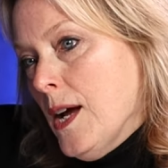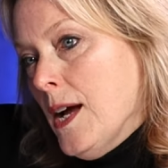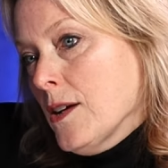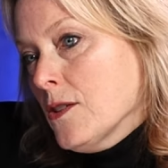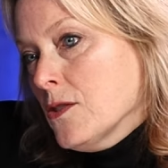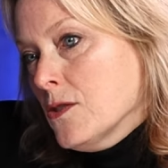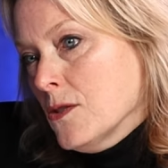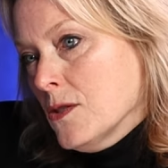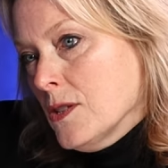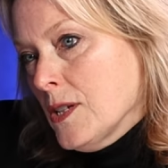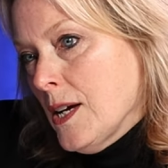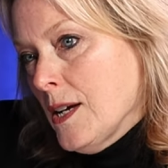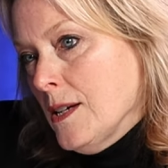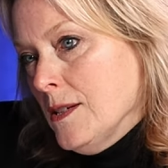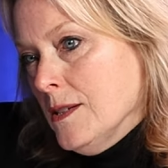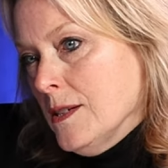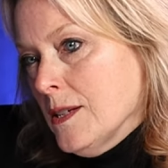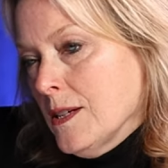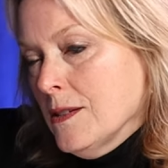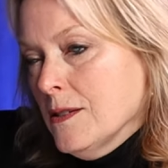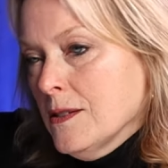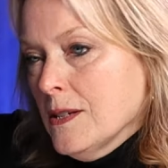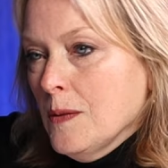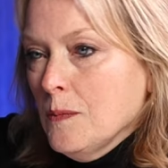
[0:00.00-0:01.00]

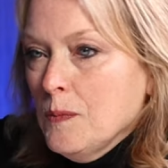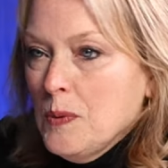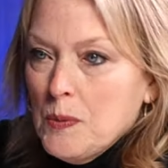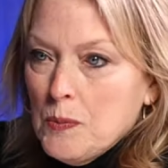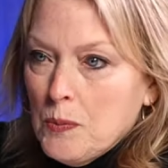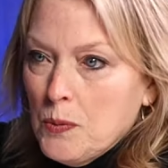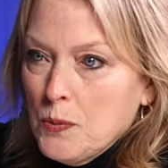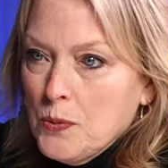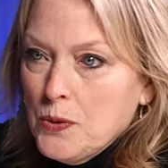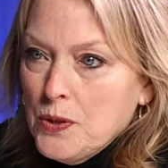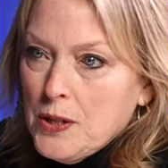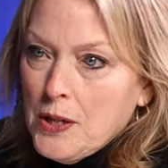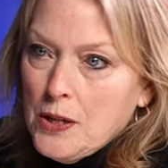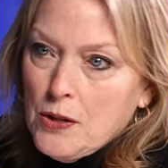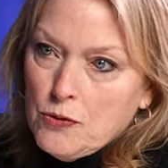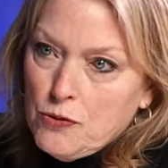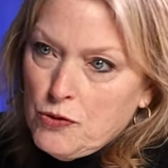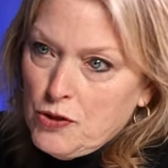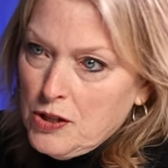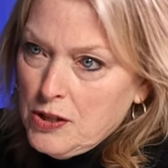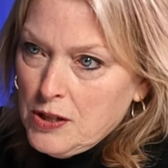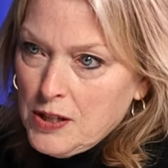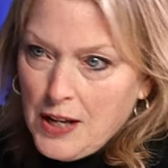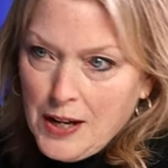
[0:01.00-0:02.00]
exercising, and some people will say, oh,
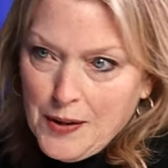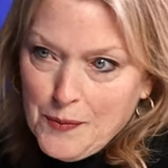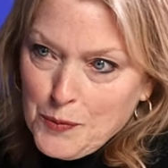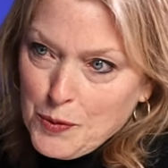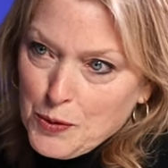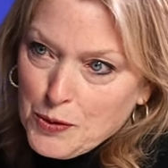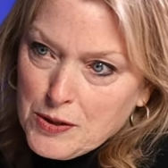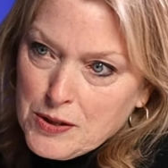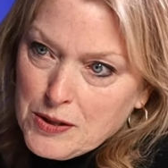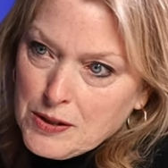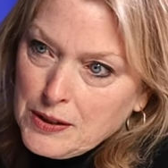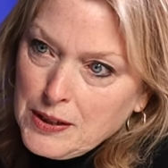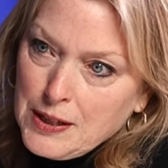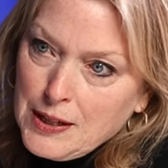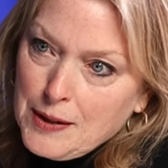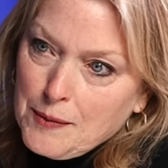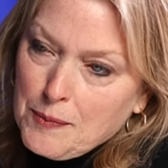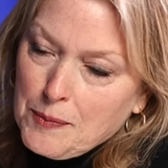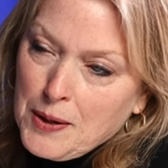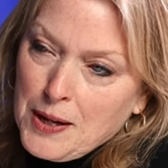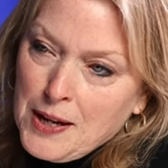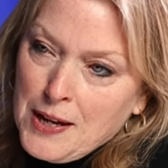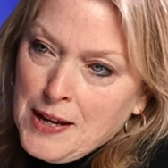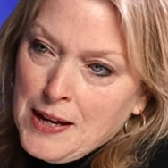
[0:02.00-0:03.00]
just get more
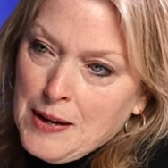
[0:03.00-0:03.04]
sleep.